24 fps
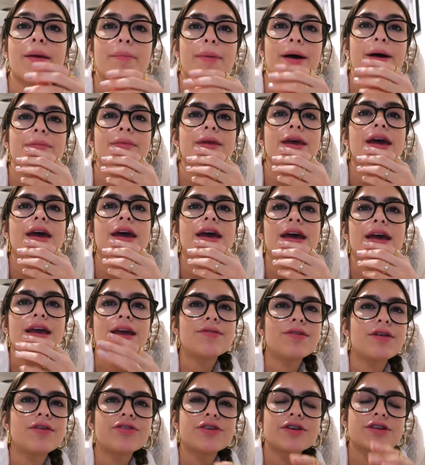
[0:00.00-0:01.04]
But
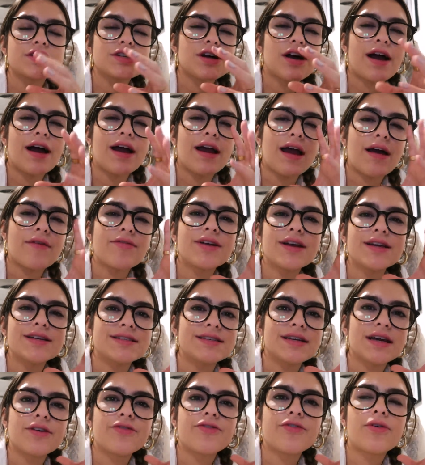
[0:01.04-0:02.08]
even if there's not, I have an
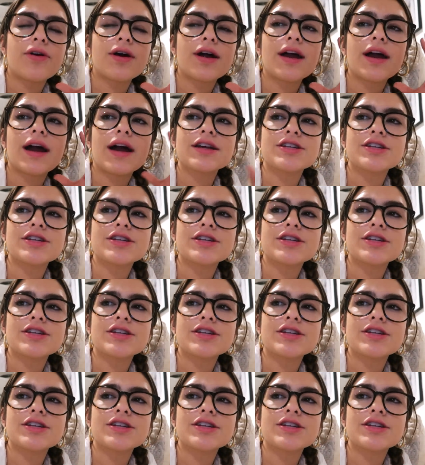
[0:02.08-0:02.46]
idea for it.